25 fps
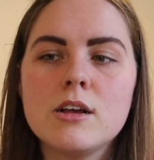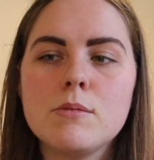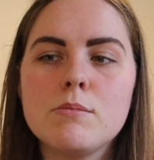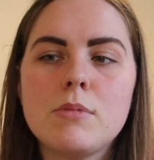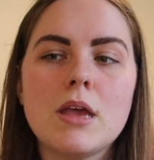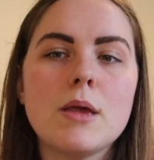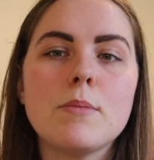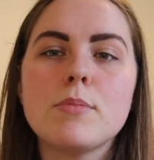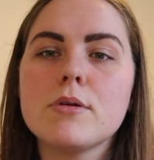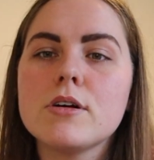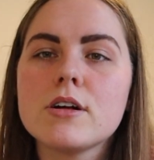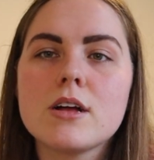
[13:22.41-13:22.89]

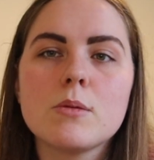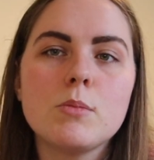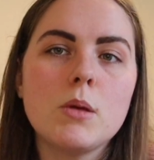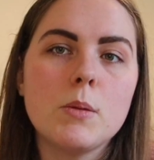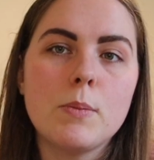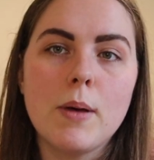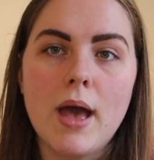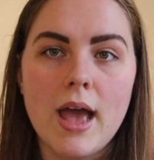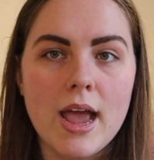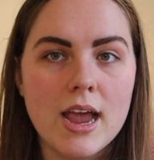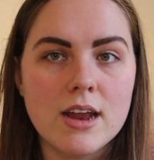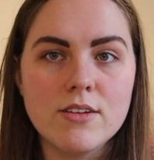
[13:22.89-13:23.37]
people can be
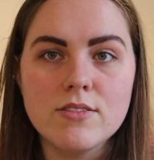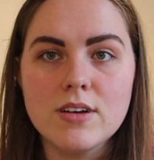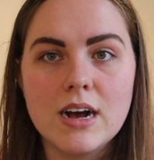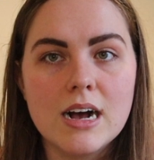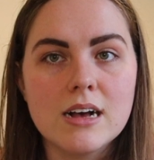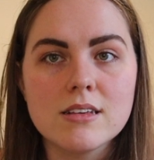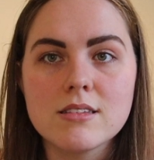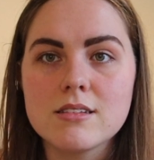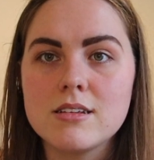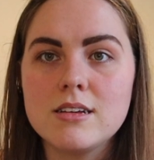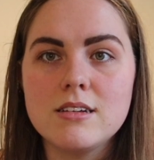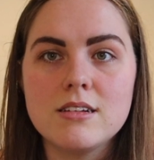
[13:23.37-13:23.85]
paid
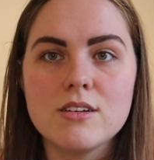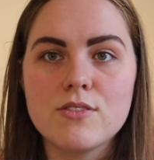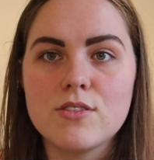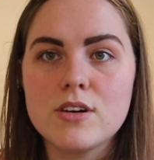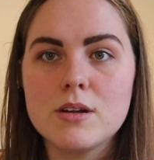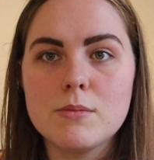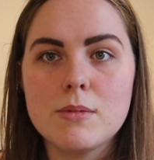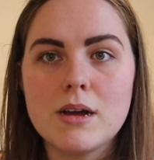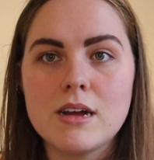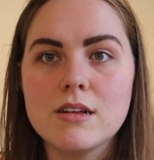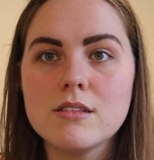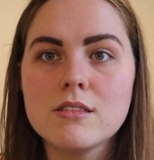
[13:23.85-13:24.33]
vastly
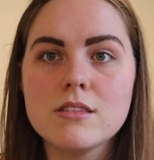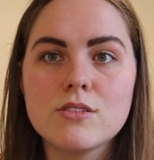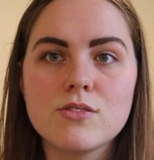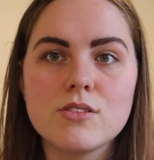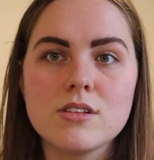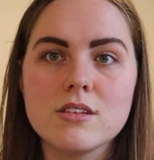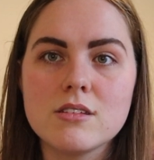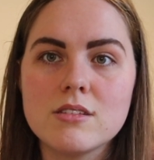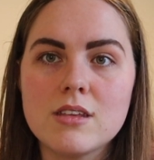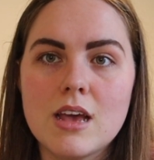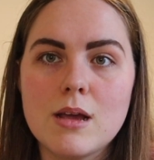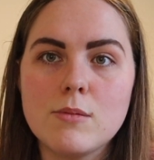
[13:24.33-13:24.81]
different amounts
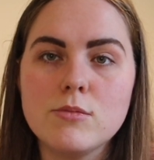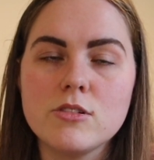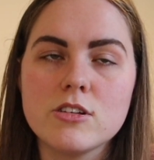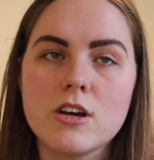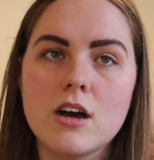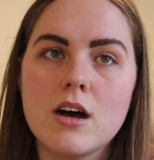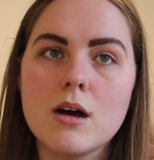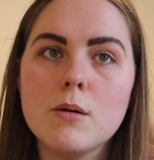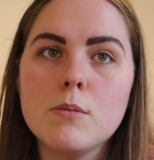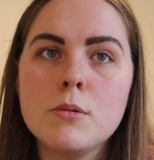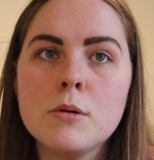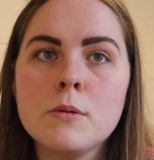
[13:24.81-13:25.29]
for the same
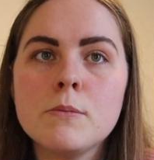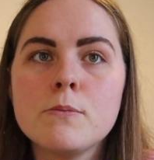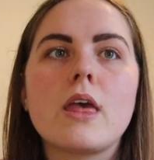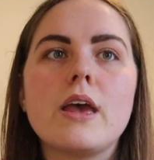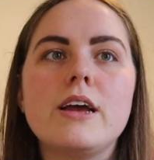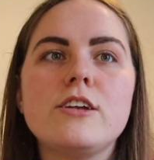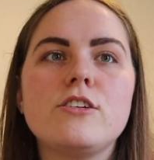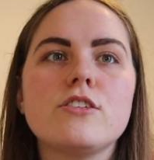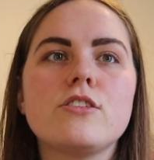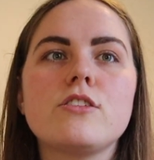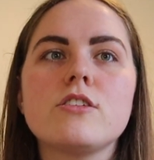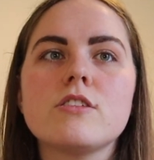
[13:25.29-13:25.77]
job.
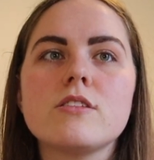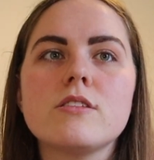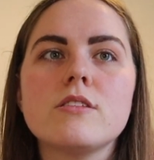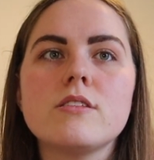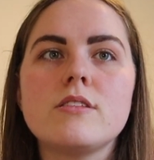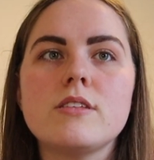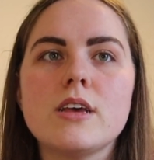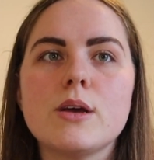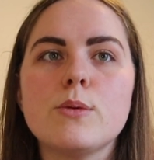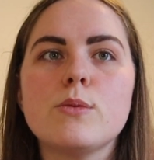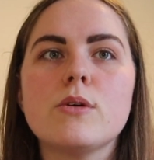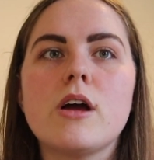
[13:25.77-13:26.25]
It just doesn't
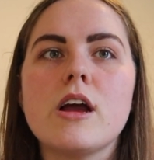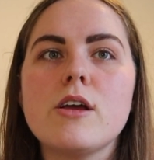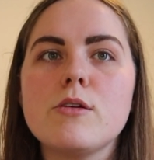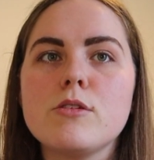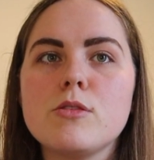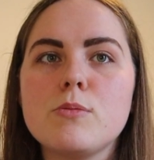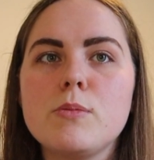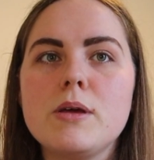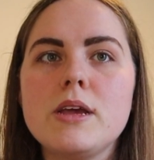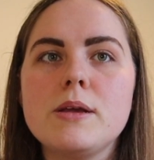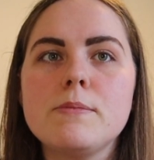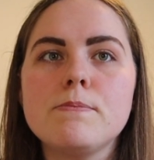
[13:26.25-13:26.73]
sit right
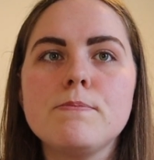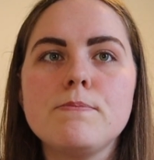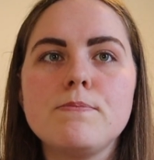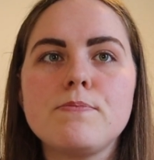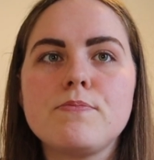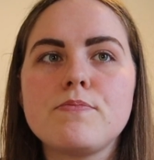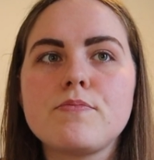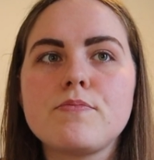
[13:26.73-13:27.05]
with me.